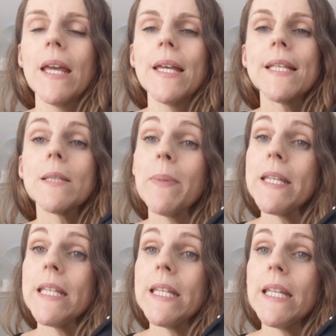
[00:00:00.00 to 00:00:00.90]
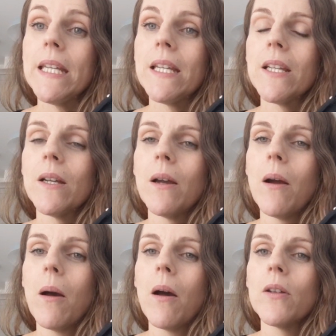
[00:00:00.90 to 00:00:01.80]
Speedy
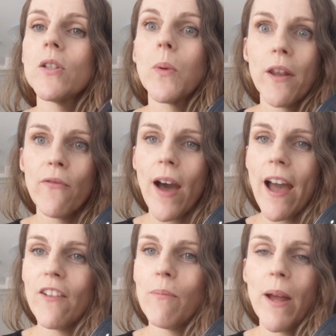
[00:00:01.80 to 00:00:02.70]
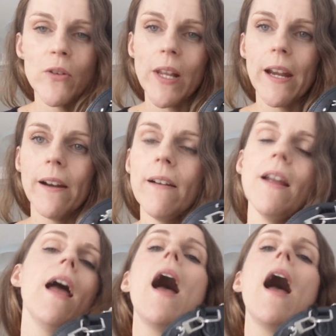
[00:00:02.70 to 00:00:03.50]
25 bandolier.